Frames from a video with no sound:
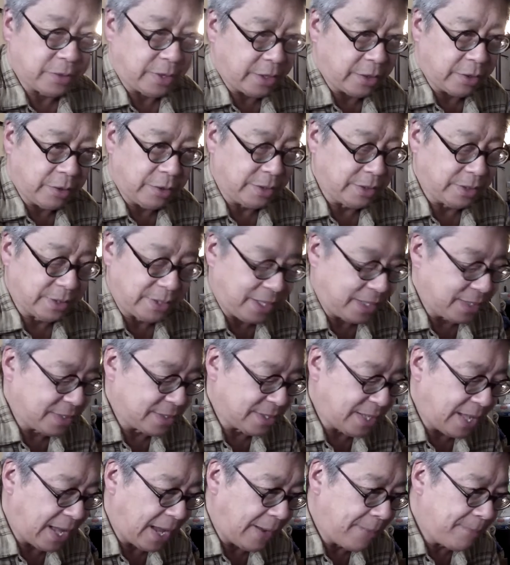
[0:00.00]
so I couldn't
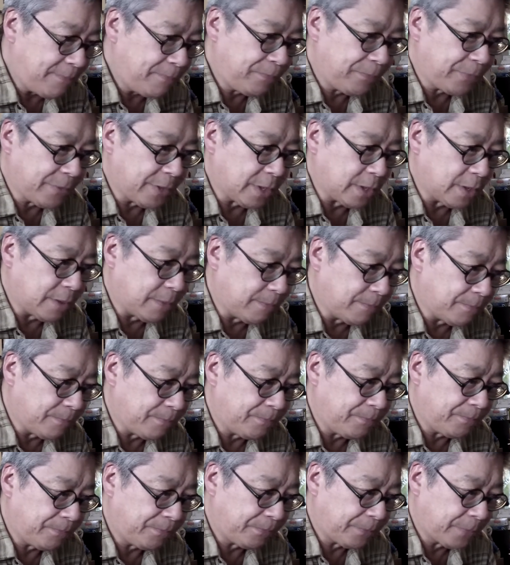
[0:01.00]
test that. Um,
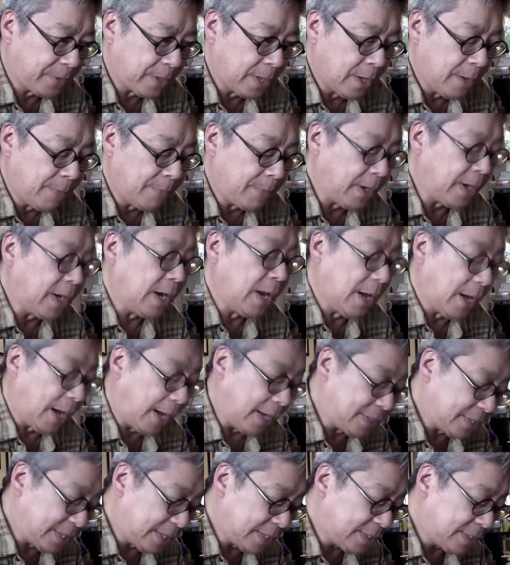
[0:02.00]
but
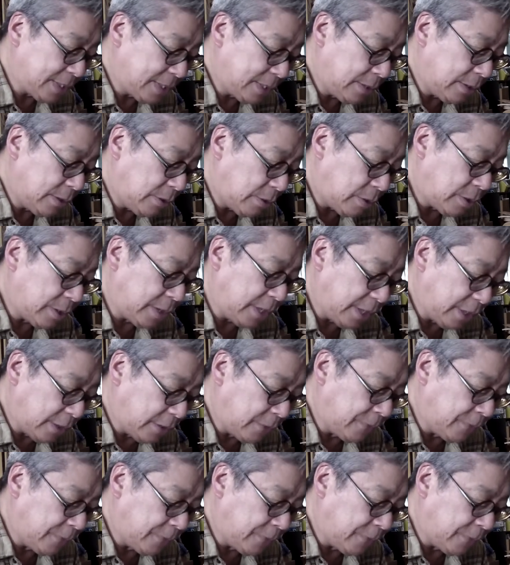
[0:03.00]
I tested it on the